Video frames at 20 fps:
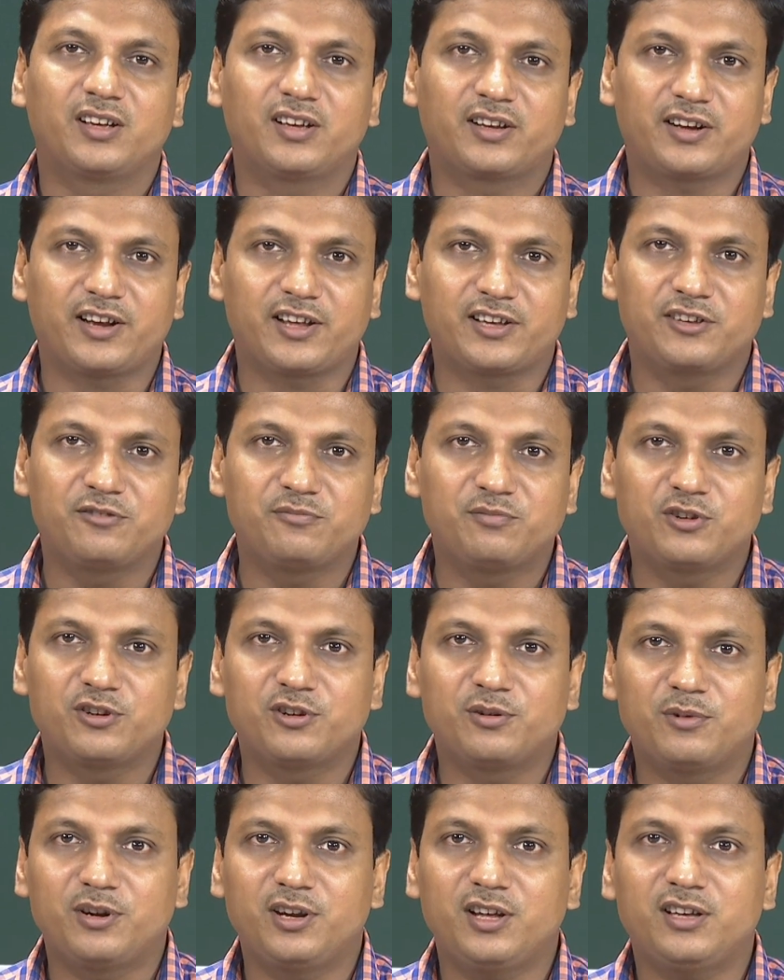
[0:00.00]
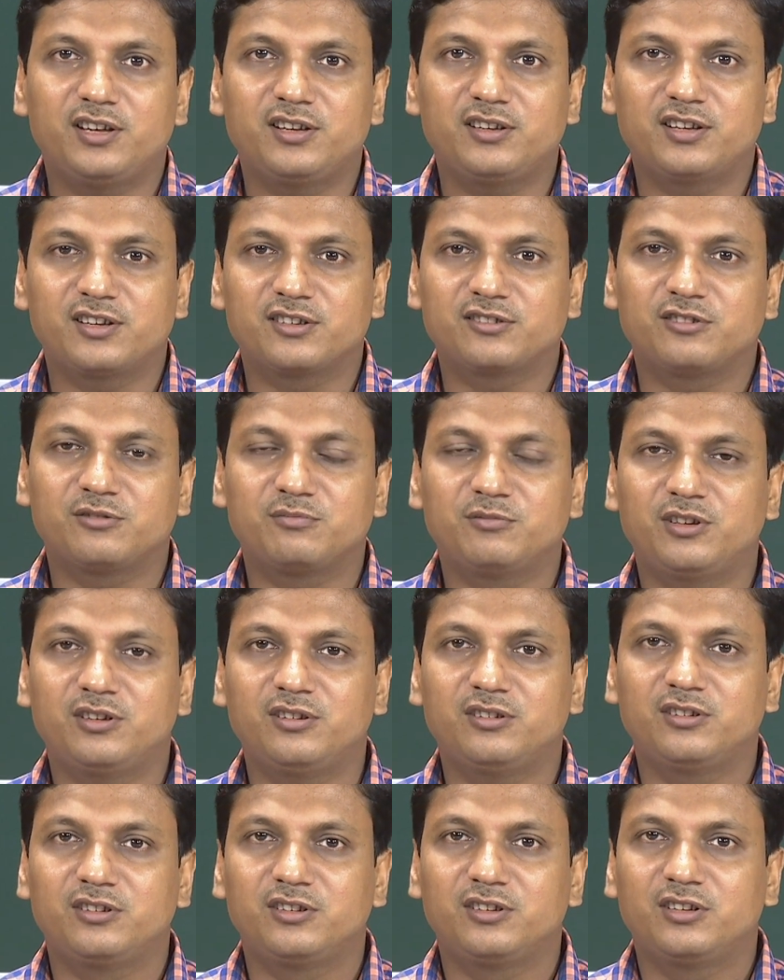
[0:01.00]
cracking phenomena in case of
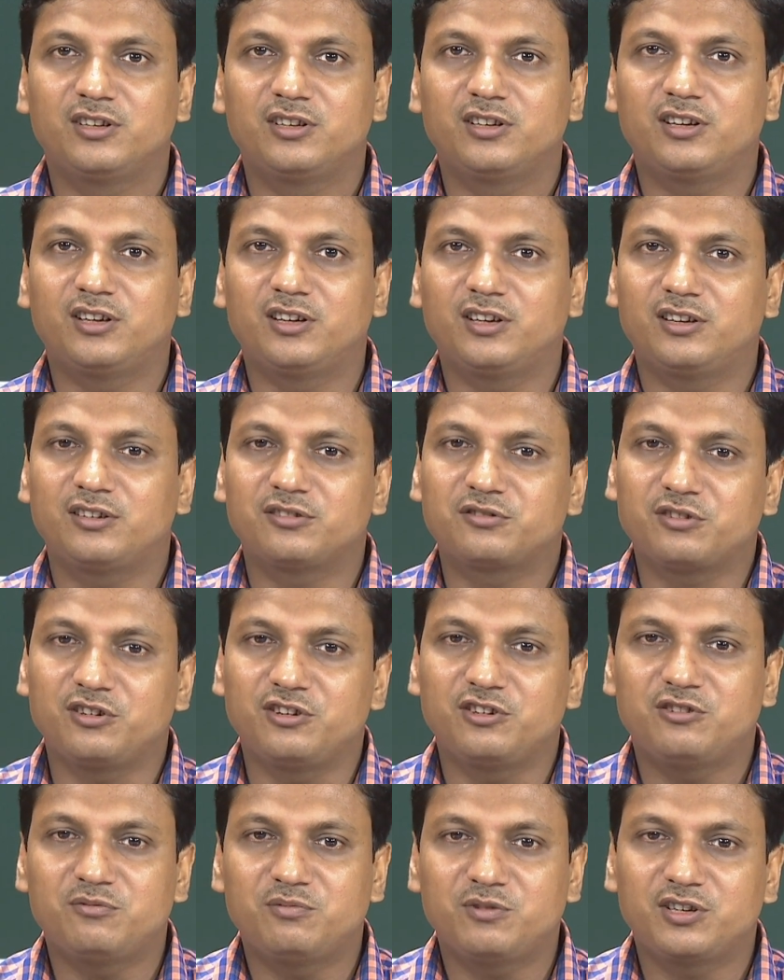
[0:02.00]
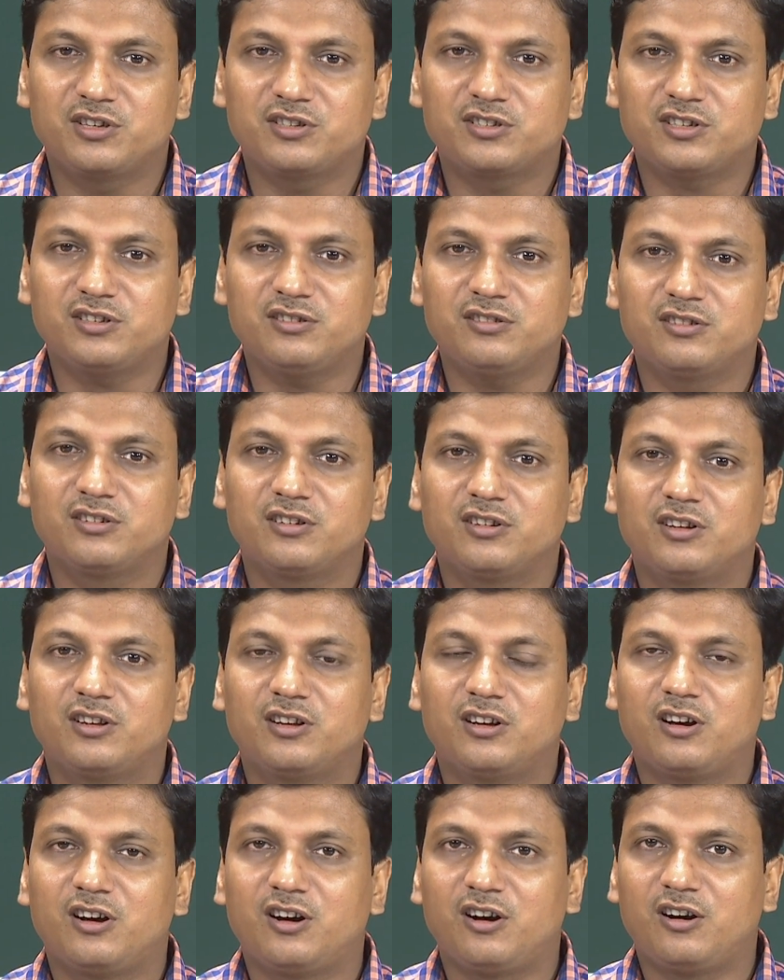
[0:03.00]
the solidification
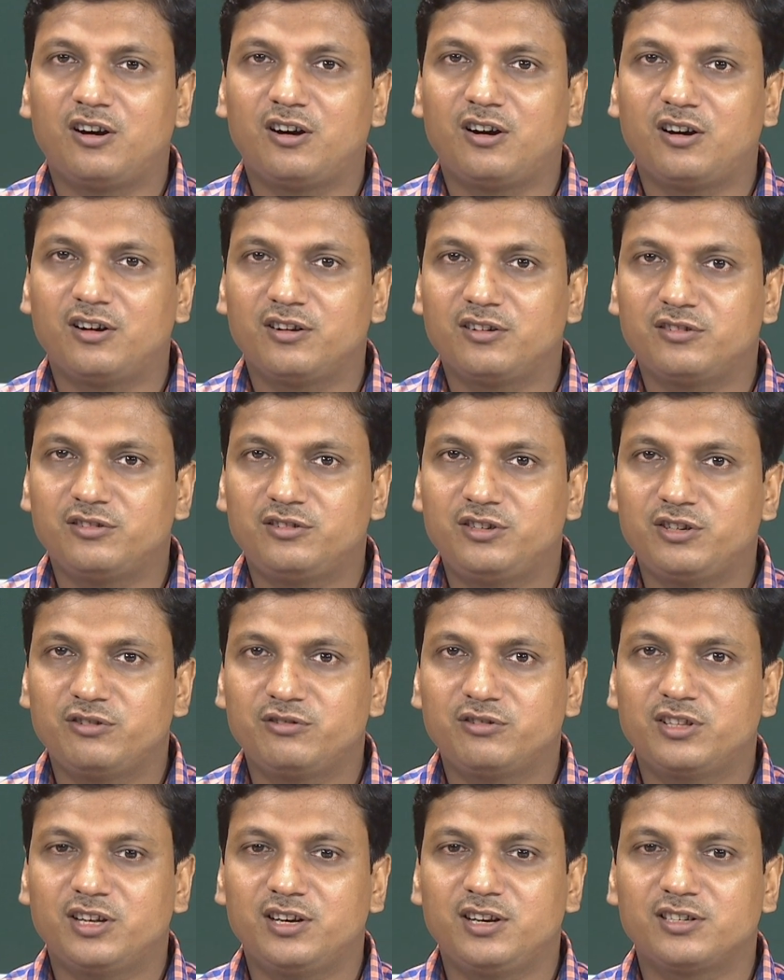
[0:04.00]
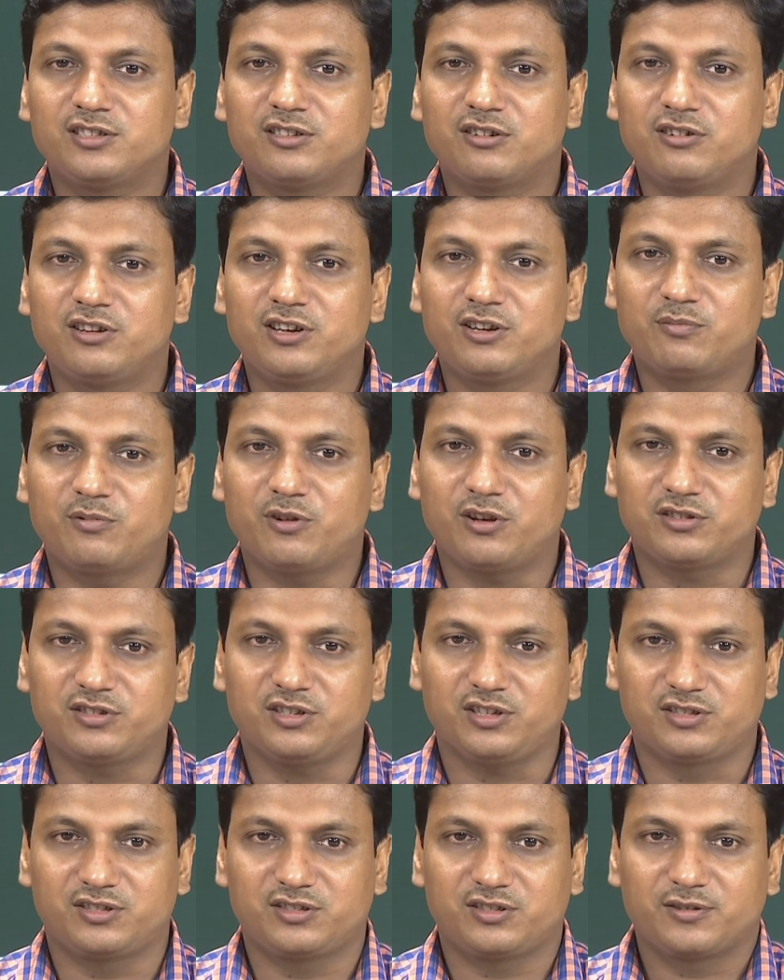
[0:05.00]
during the laser welding
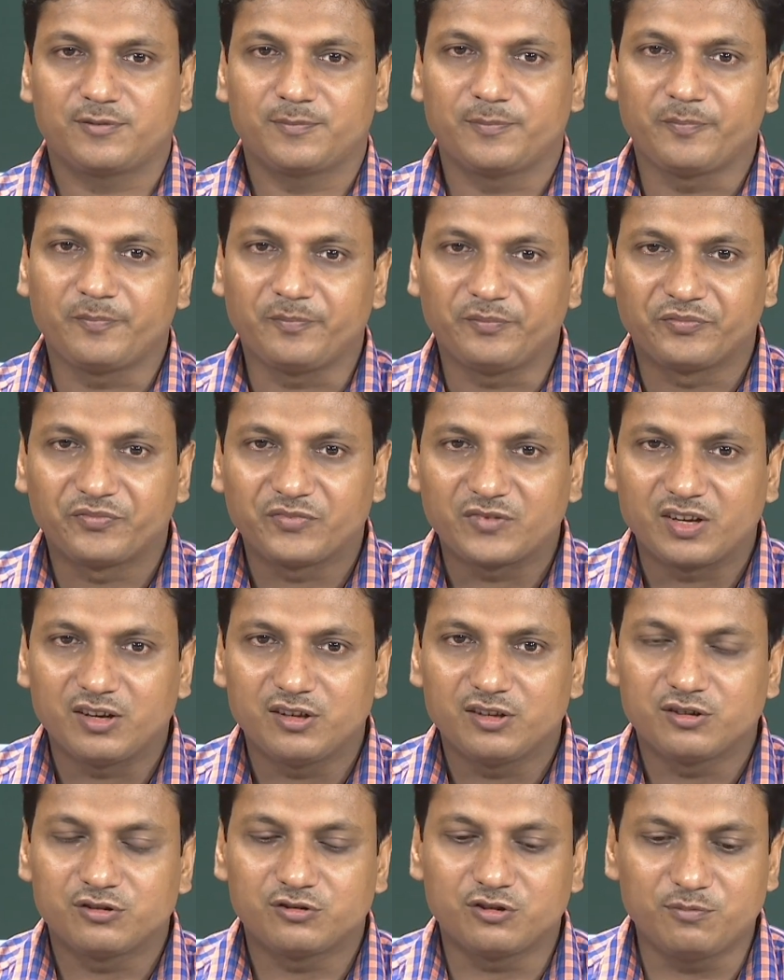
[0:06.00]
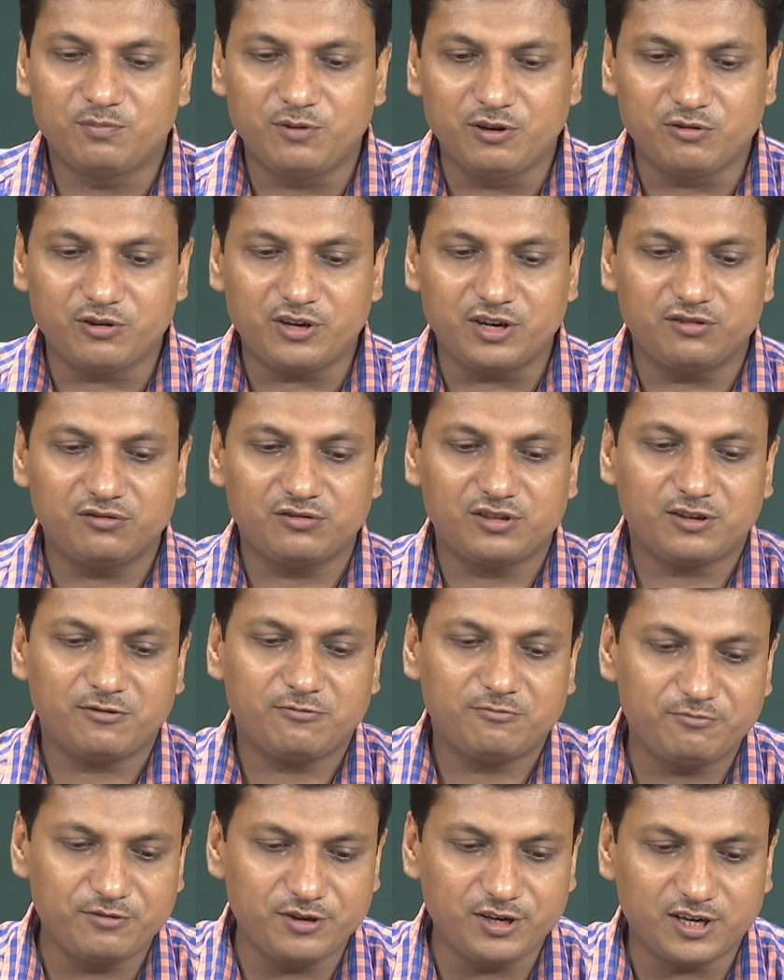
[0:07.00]
process. So, if you look into the
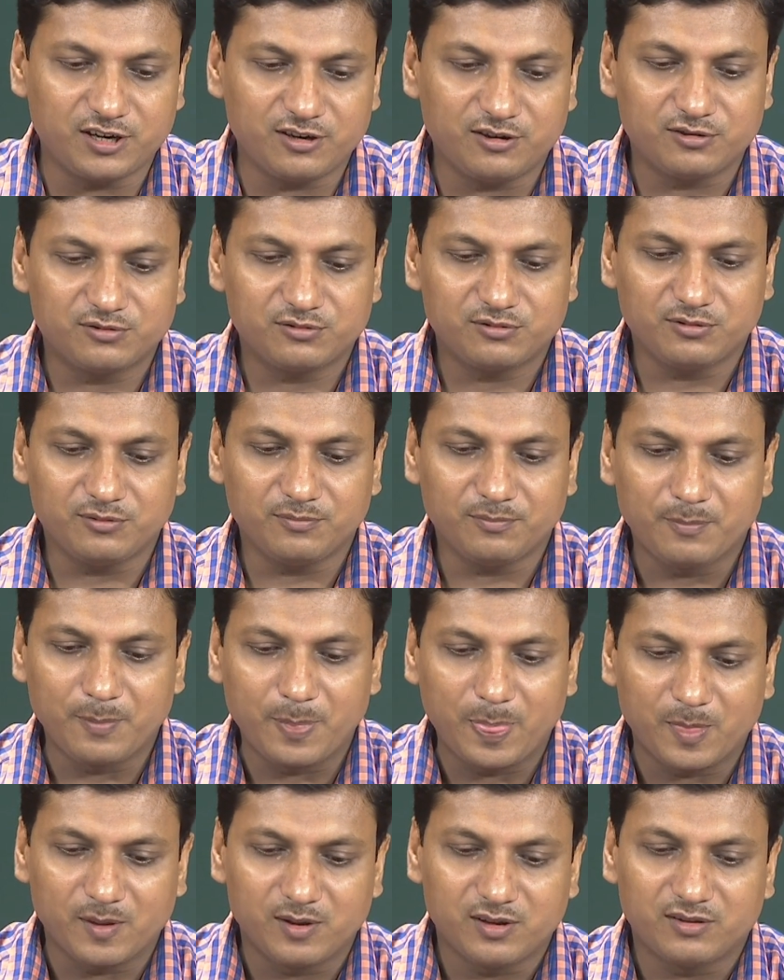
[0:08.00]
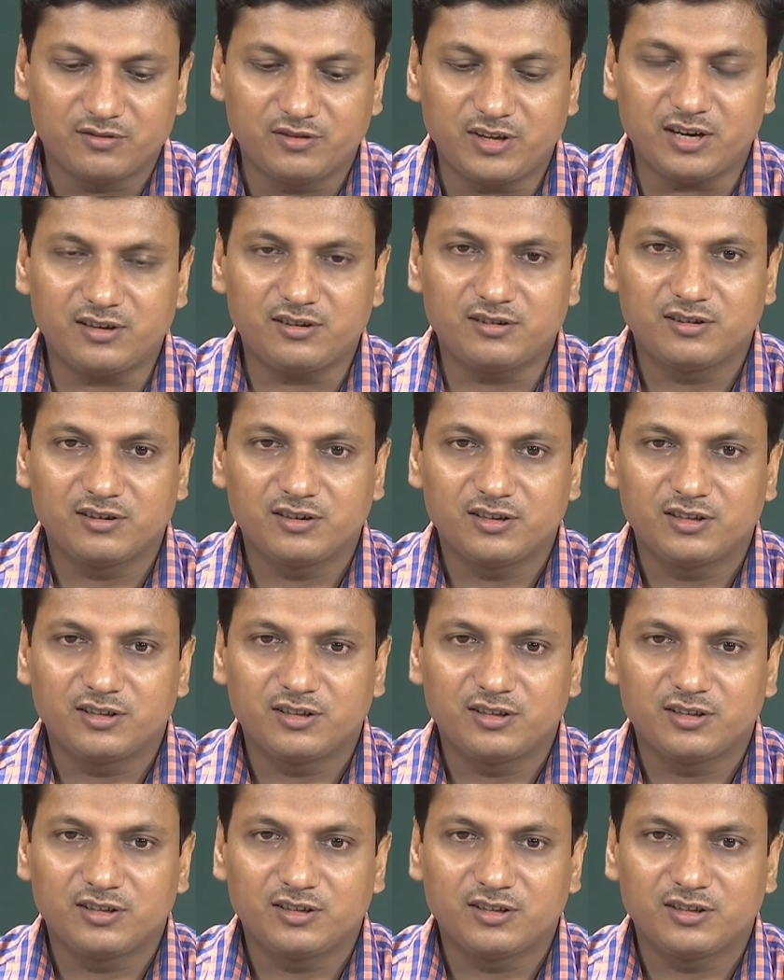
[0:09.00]
figure also, that